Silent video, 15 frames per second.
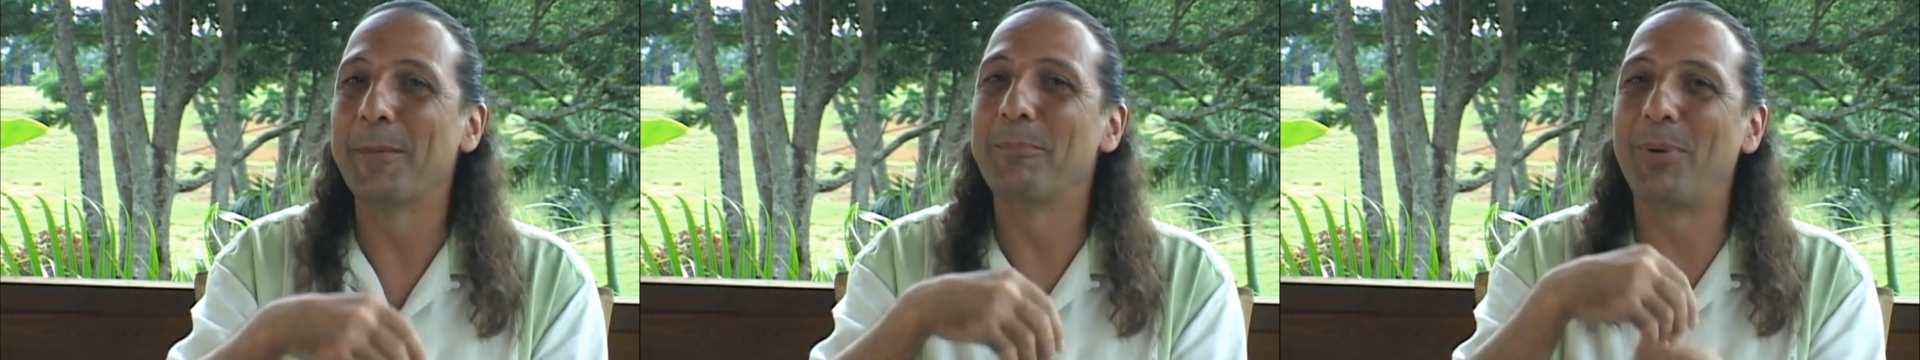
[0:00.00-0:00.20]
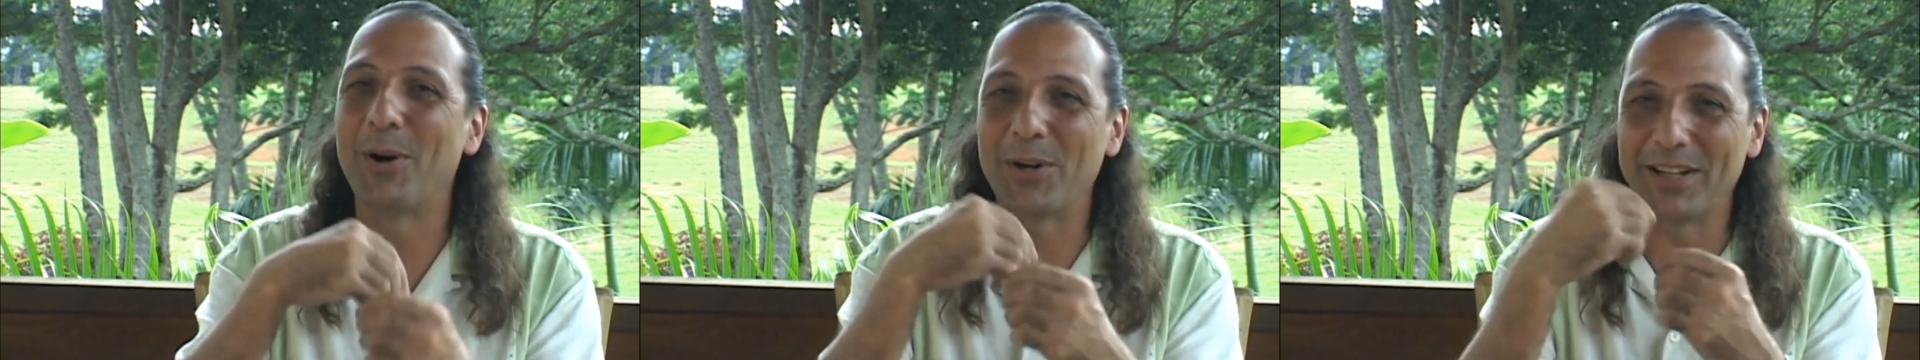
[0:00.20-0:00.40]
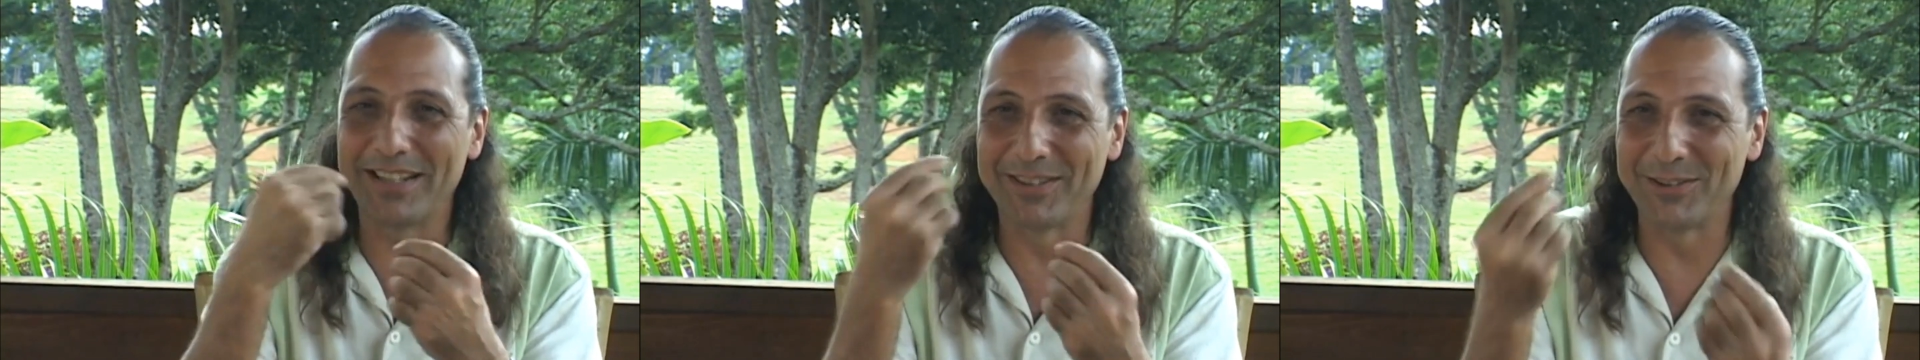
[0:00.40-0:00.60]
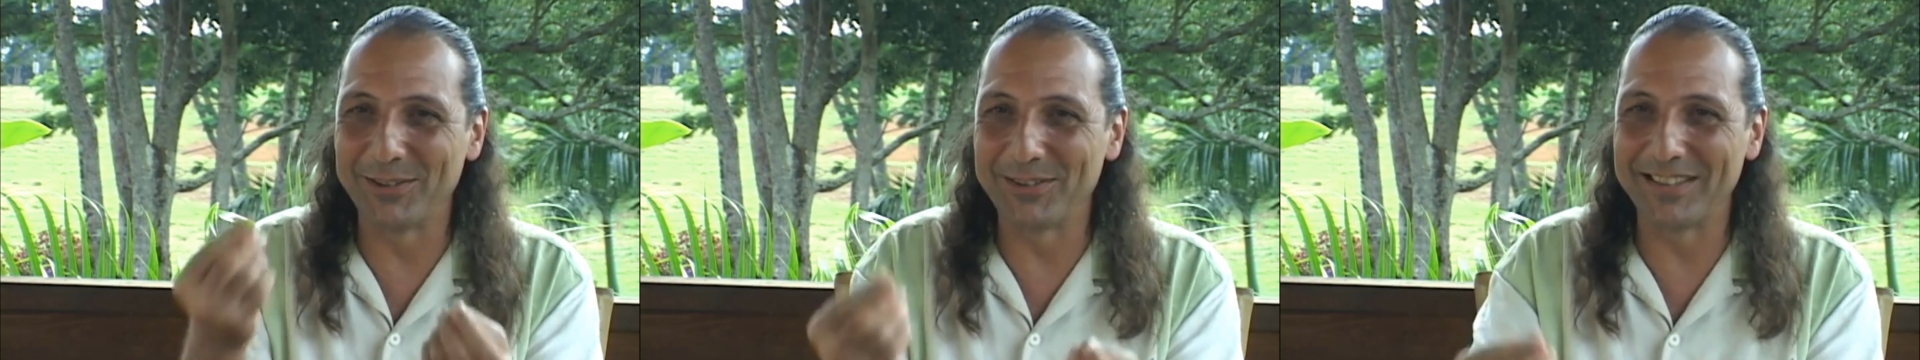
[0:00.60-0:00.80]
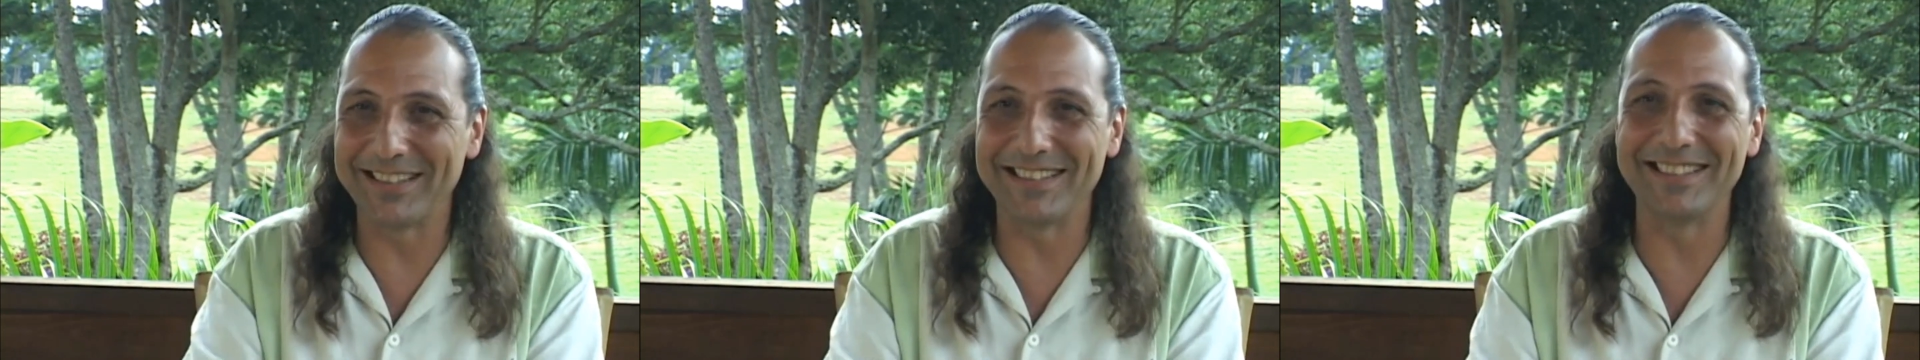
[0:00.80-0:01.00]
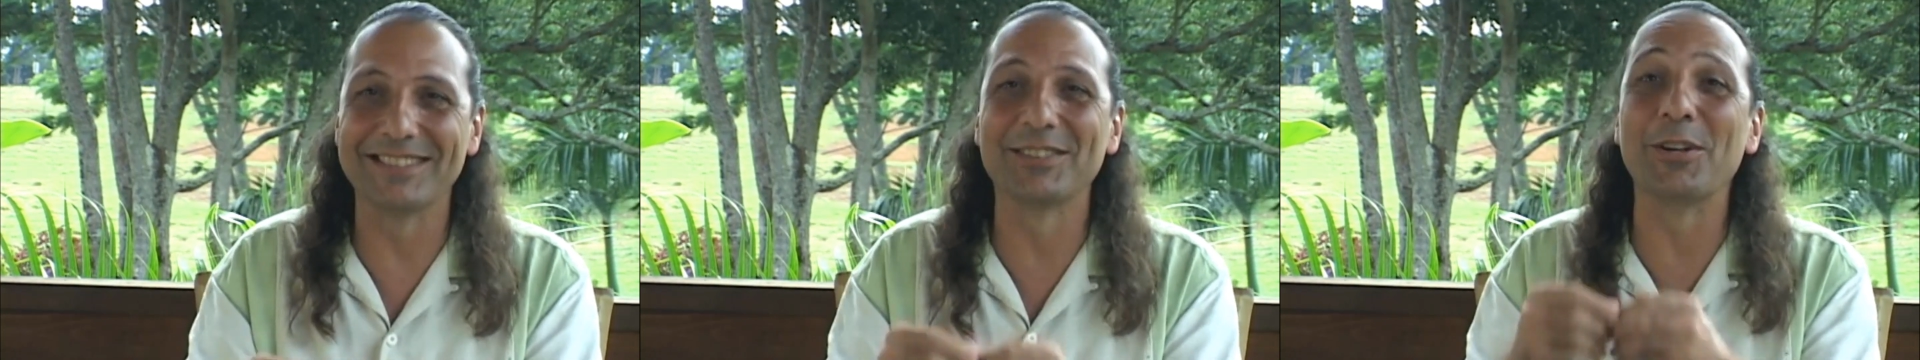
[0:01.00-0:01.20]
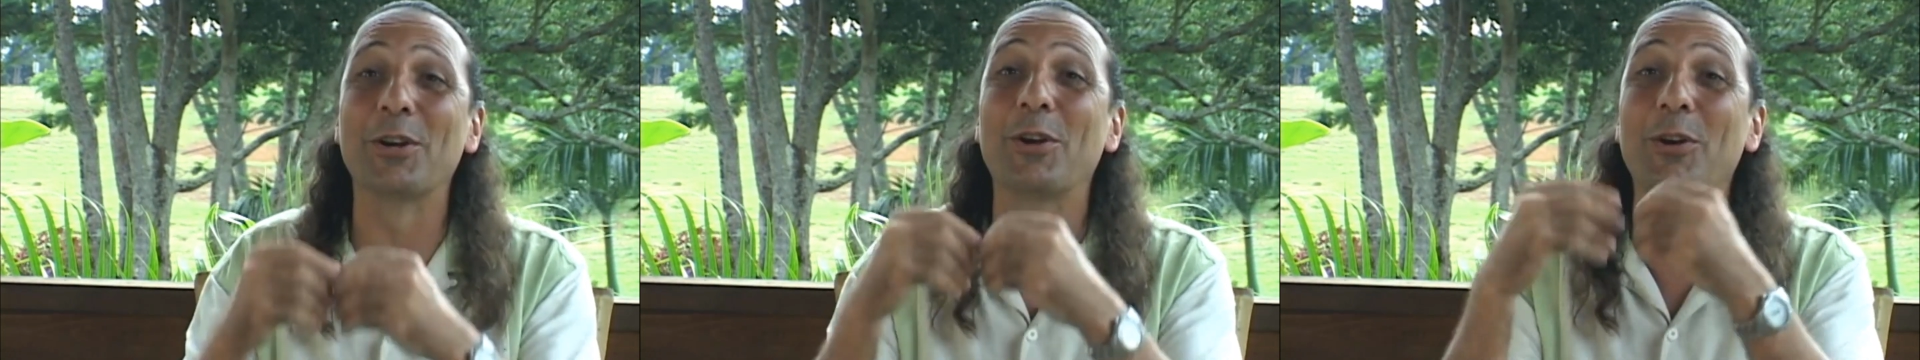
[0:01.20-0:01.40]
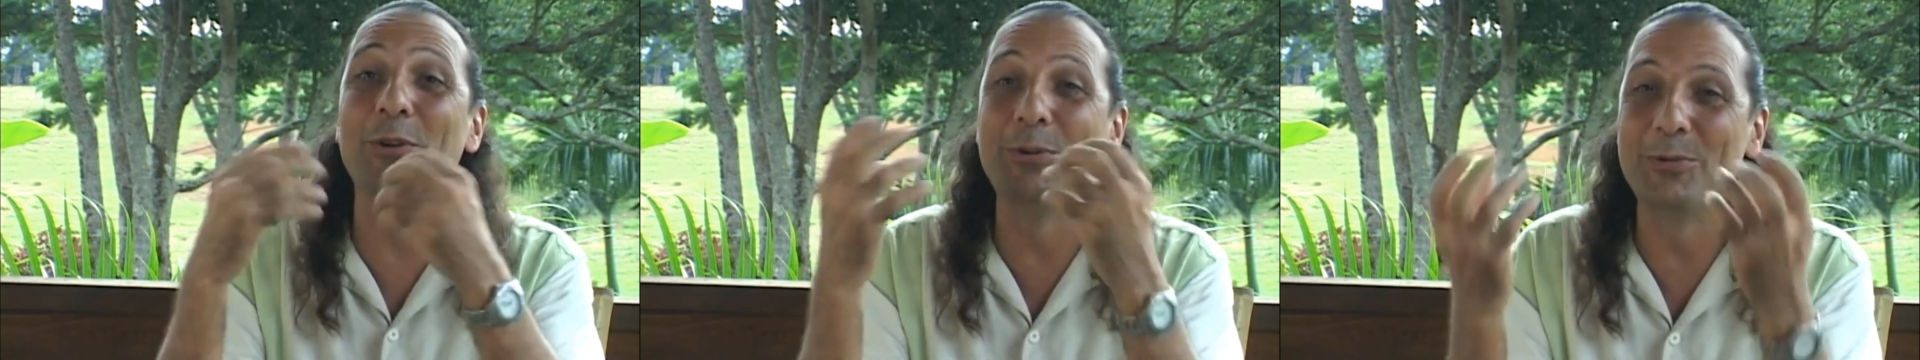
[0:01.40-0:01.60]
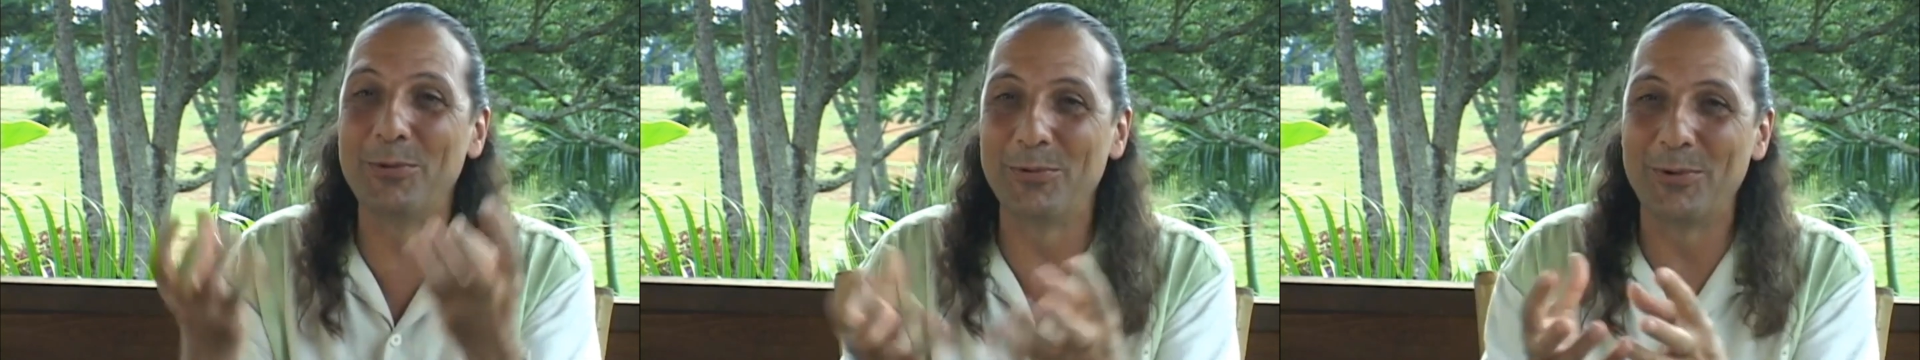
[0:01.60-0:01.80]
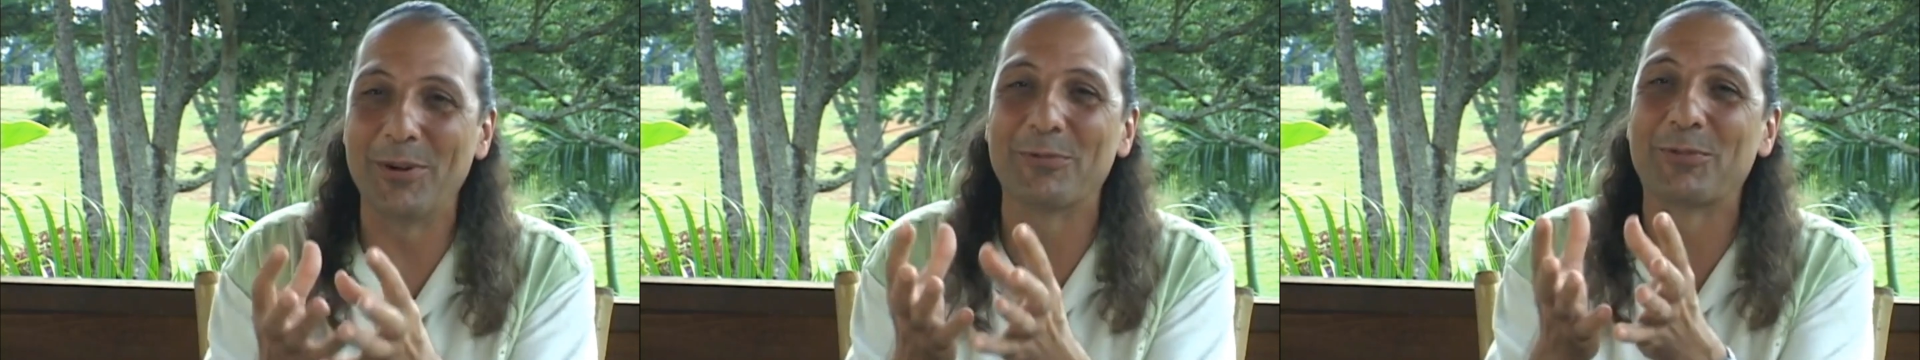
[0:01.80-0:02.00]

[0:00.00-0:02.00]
particle that is the glue